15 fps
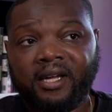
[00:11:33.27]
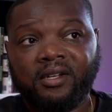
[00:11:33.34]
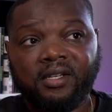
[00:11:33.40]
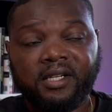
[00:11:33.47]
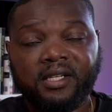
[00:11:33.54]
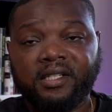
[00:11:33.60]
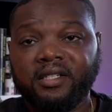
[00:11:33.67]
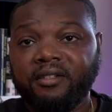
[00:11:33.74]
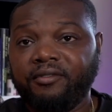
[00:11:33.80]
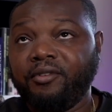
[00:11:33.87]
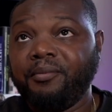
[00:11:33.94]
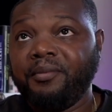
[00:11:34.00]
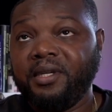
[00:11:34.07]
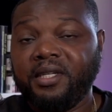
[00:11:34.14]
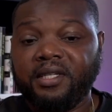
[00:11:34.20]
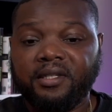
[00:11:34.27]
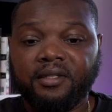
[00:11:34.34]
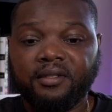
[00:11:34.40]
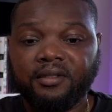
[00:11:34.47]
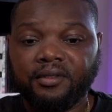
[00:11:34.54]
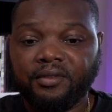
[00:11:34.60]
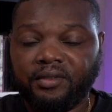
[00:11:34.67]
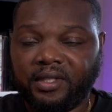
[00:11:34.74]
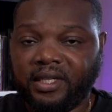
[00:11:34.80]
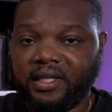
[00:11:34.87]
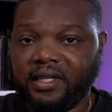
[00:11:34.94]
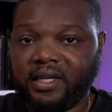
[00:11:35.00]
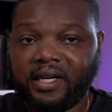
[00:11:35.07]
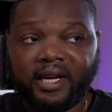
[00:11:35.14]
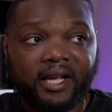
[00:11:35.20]
Luckily for me, thank
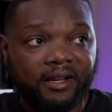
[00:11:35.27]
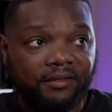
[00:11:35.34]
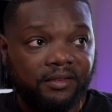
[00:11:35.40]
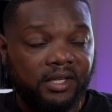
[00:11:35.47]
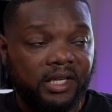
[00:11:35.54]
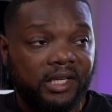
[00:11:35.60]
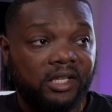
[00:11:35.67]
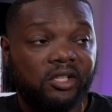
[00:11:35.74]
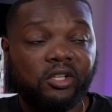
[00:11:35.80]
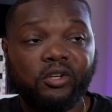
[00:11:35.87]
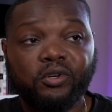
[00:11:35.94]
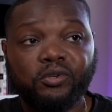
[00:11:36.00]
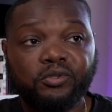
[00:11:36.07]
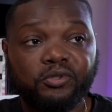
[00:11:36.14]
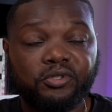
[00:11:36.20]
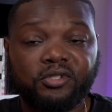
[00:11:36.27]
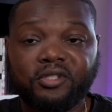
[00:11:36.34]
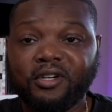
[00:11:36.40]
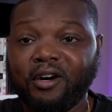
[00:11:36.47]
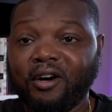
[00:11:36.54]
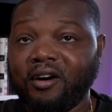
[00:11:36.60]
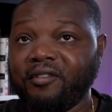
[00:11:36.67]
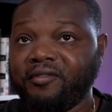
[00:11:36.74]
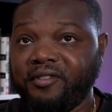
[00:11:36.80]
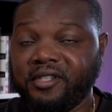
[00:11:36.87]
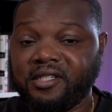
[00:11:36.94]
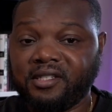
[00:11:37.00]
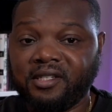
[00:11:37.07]
God I have an enclosed office.